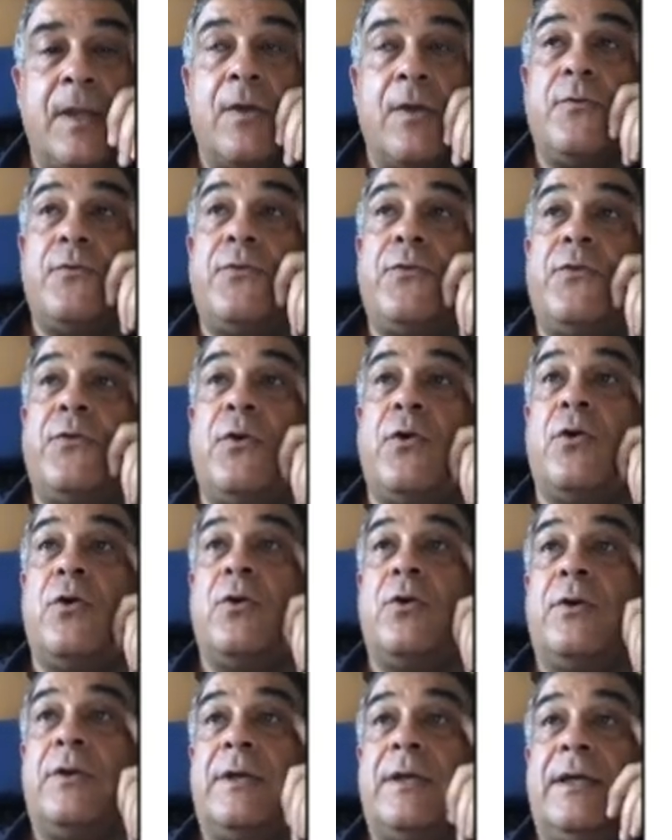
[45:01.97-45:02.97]

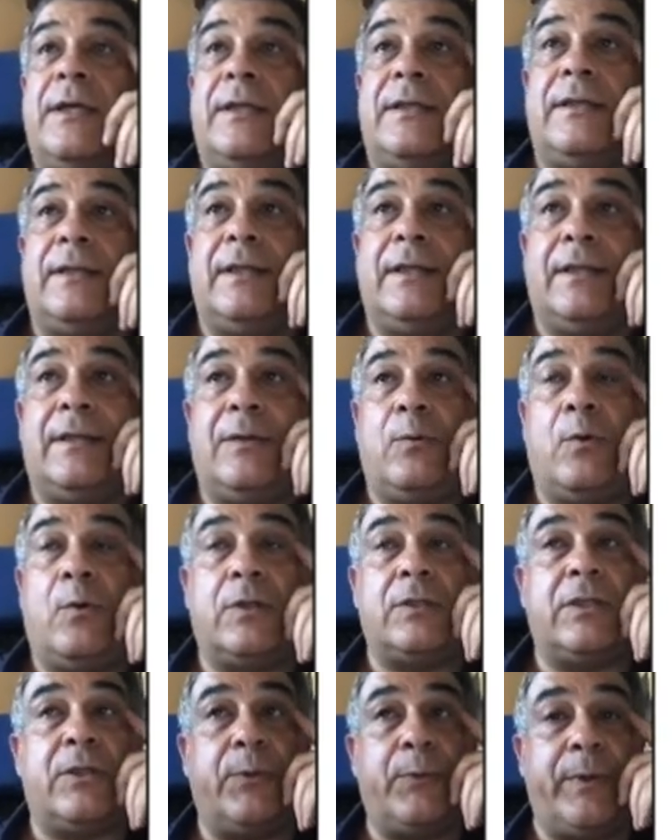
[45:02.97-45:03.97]
for a
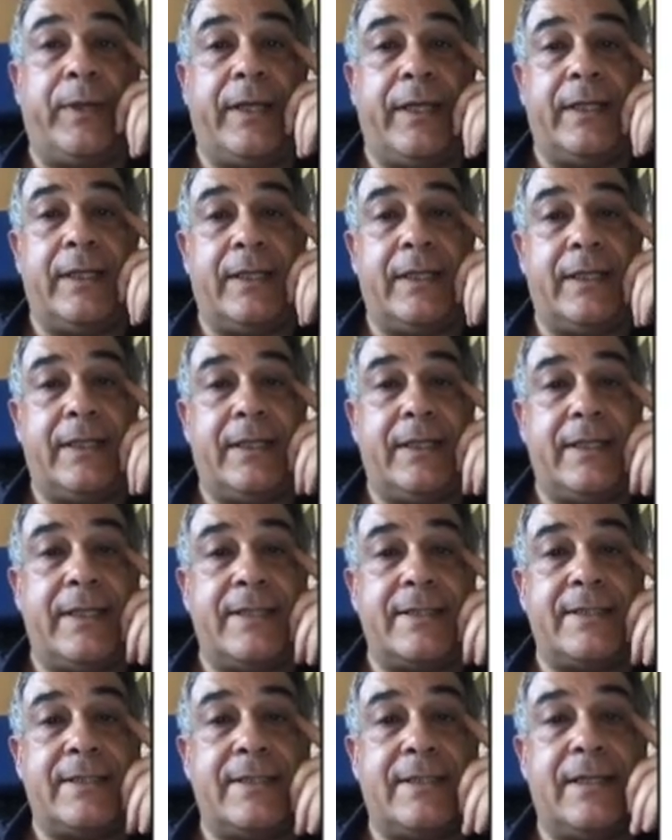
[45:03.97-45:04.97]
water wheel
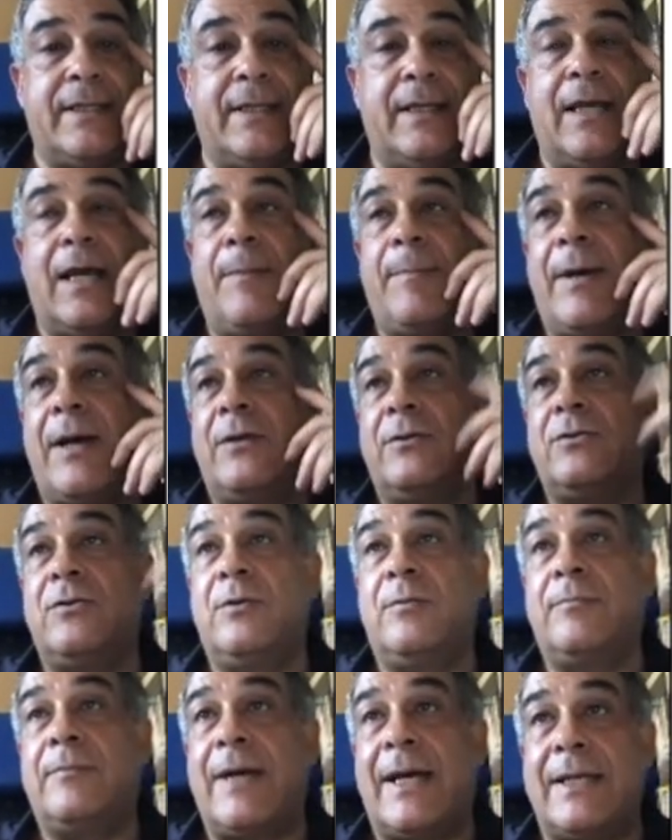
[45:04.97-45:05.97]
is the amount
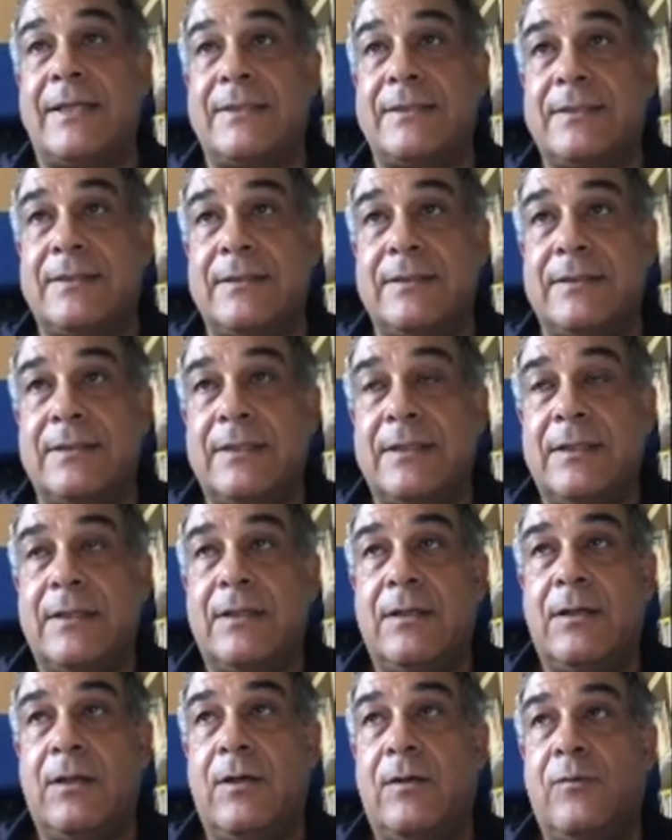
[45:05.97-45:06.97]
of mass
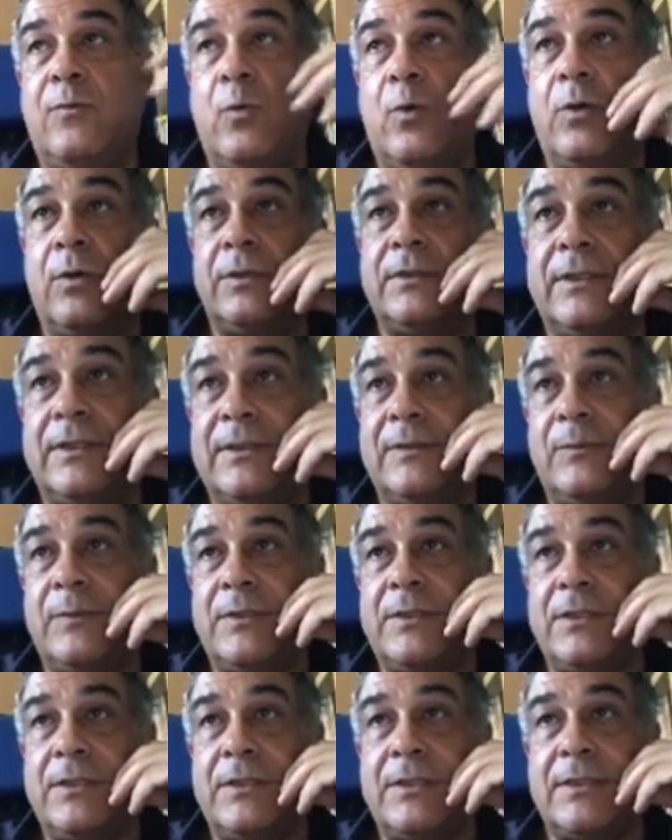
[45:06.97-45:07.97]
of water
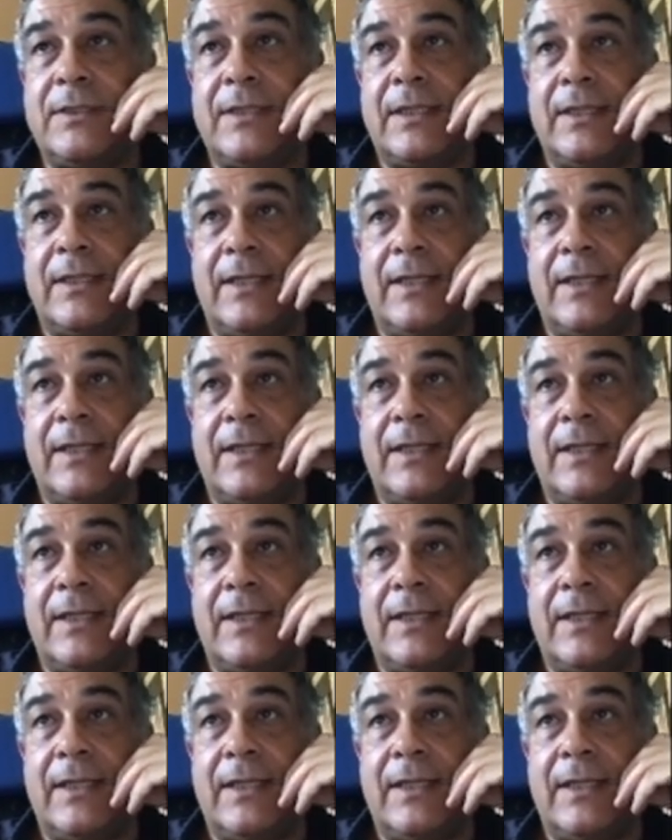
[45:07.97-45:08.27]
which is